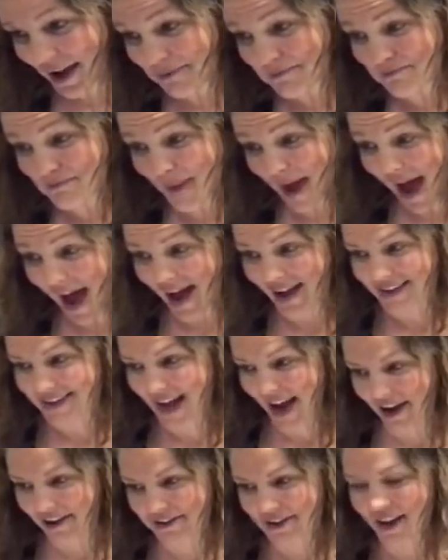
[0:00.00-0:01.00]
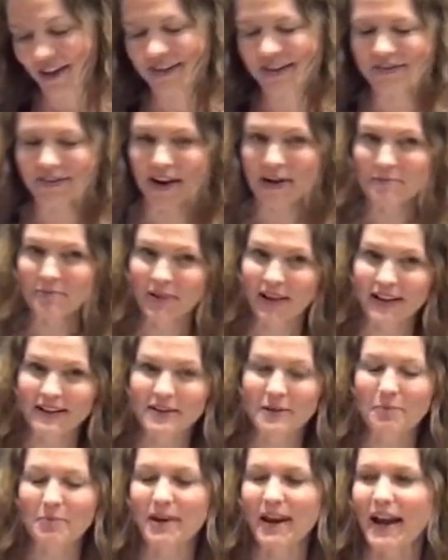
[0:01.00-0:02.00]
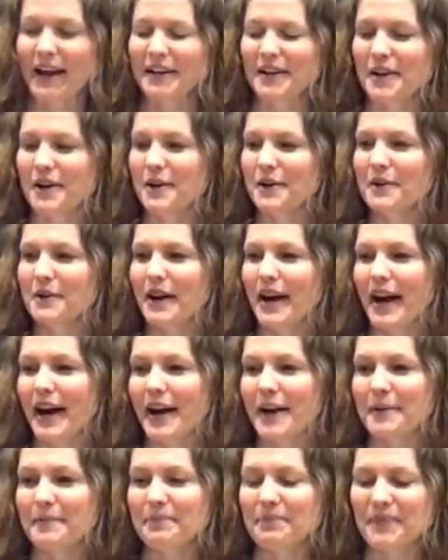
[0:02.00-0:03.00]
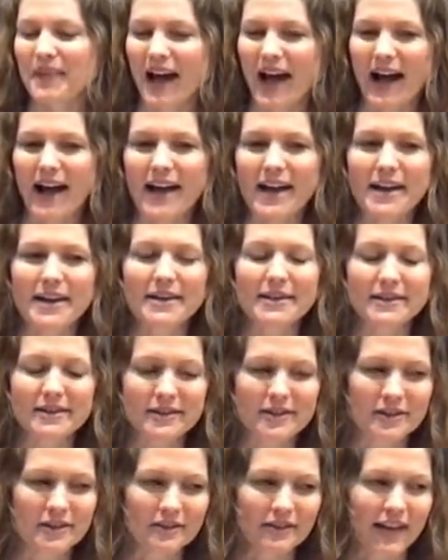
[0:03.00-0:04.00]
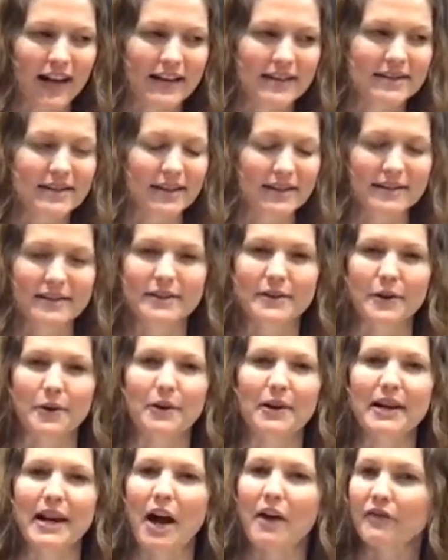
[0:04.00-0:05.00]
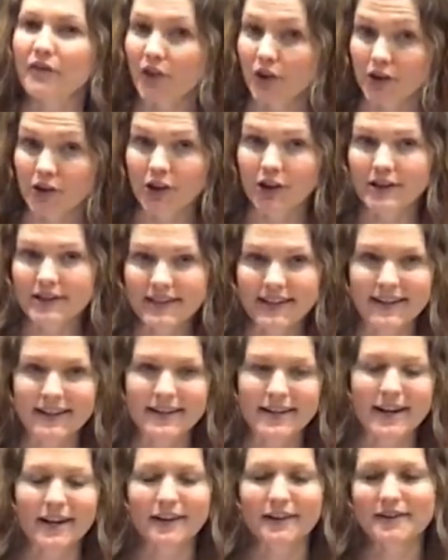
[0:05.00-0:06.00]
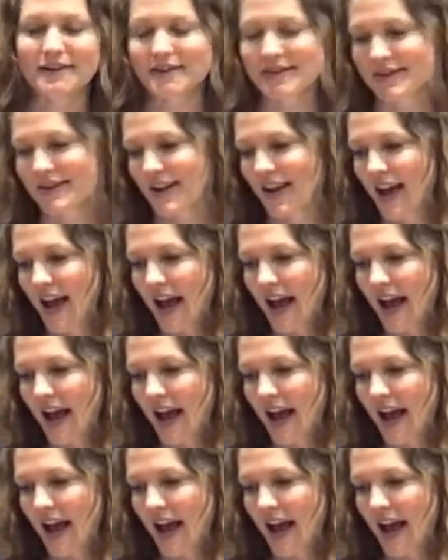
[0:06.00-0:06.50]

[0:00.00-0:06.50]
Matt, how long have I played the piano? I took lessons growing up for 13 years.